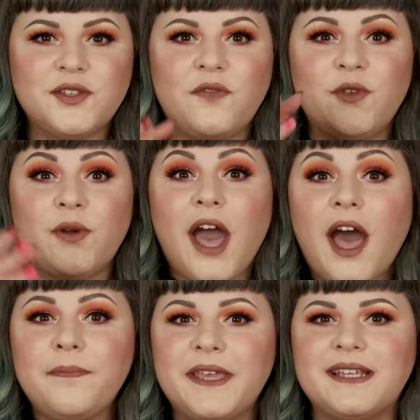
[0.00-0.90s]
So if you
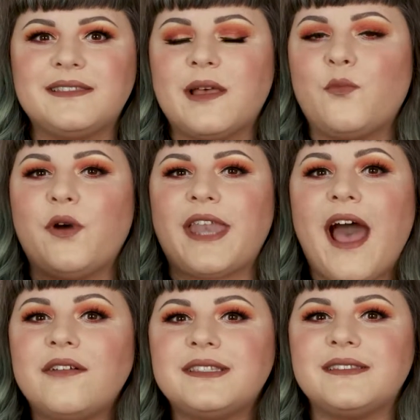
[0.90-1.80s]
copy someone
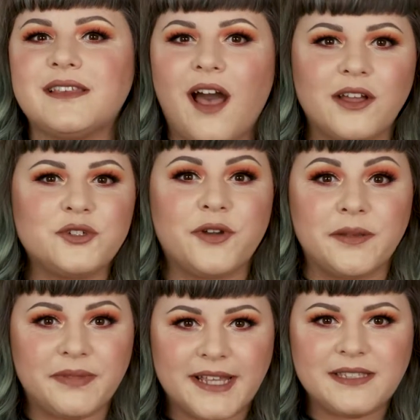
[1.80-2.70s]
else's
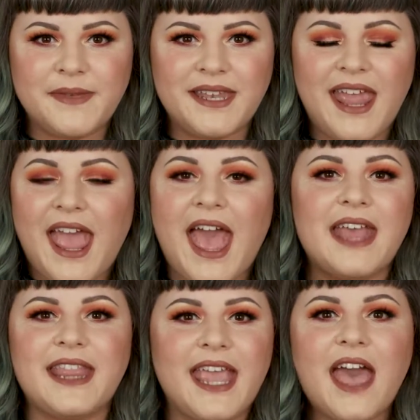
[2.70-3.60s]
contouring placement
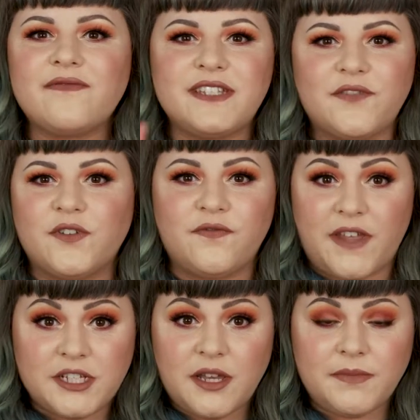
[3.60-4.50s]
and they have a different
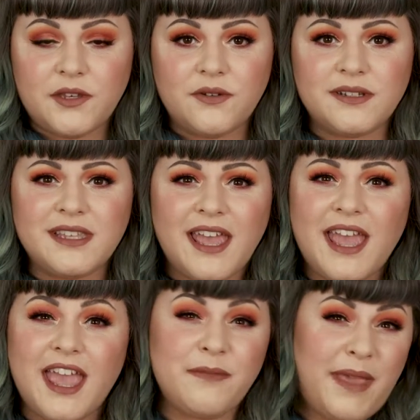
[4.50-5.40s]
face shape than yours,
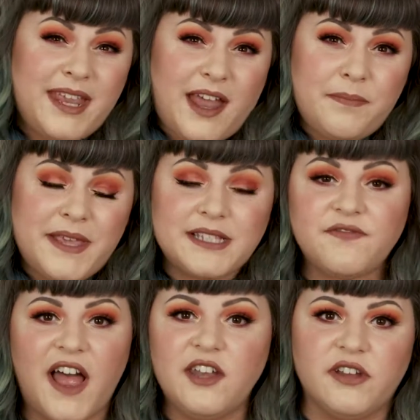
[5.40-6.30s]
it may not be as
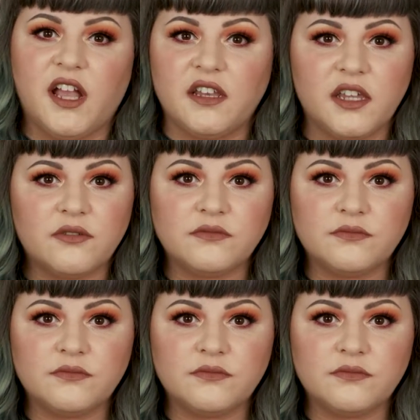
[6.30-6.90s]
flattering on you.